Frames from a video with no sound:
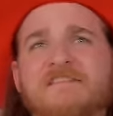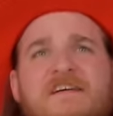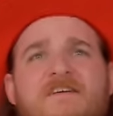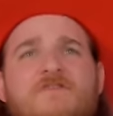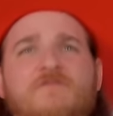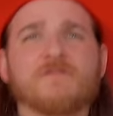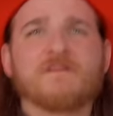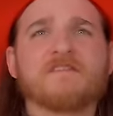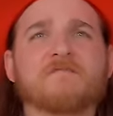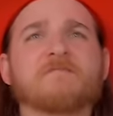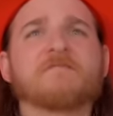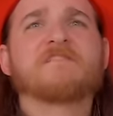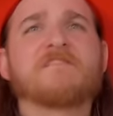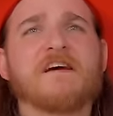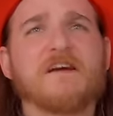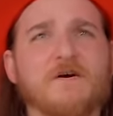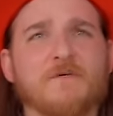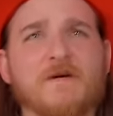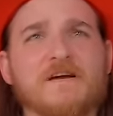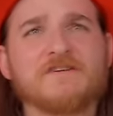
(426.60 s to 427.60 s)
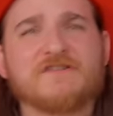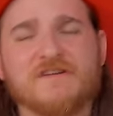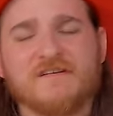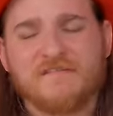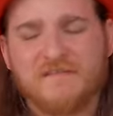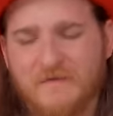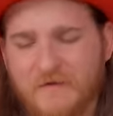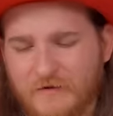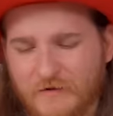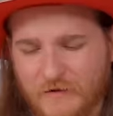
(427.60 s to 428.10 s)
like Christmas decorations
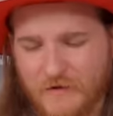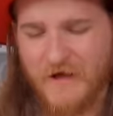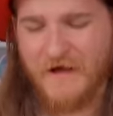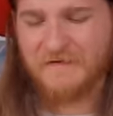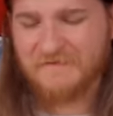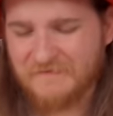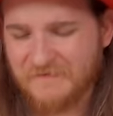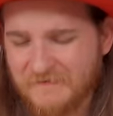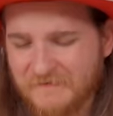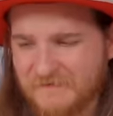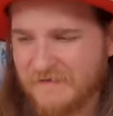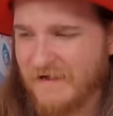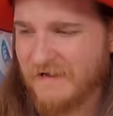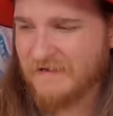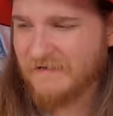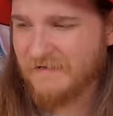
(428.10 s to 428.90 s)
in a closet, kind